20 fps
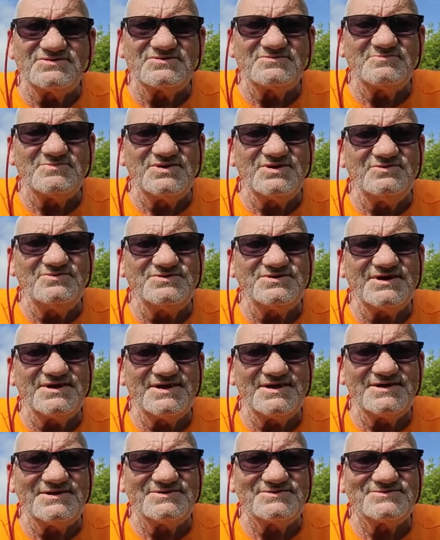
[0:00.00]
some new
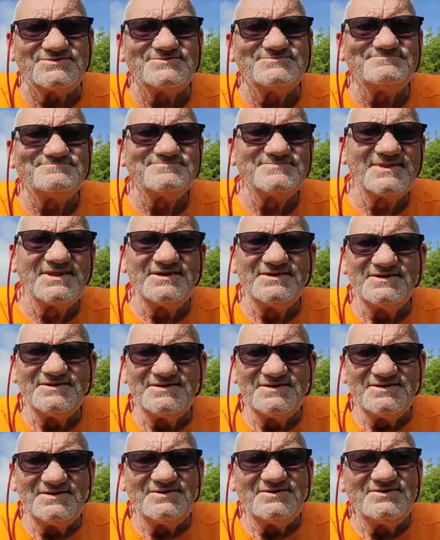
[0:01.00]
chairs.
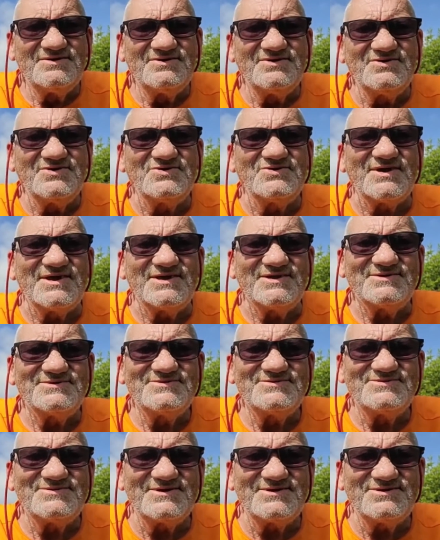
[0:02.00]
Okay,
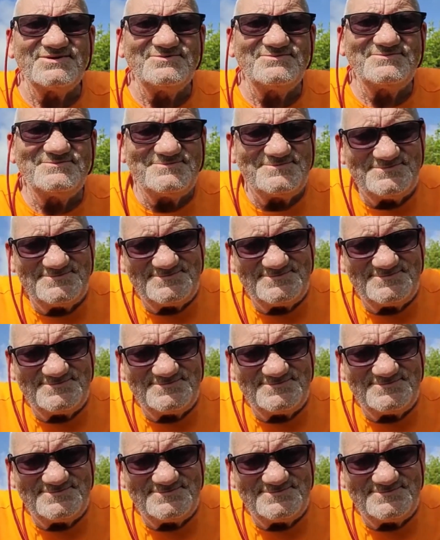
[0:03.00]
thank you.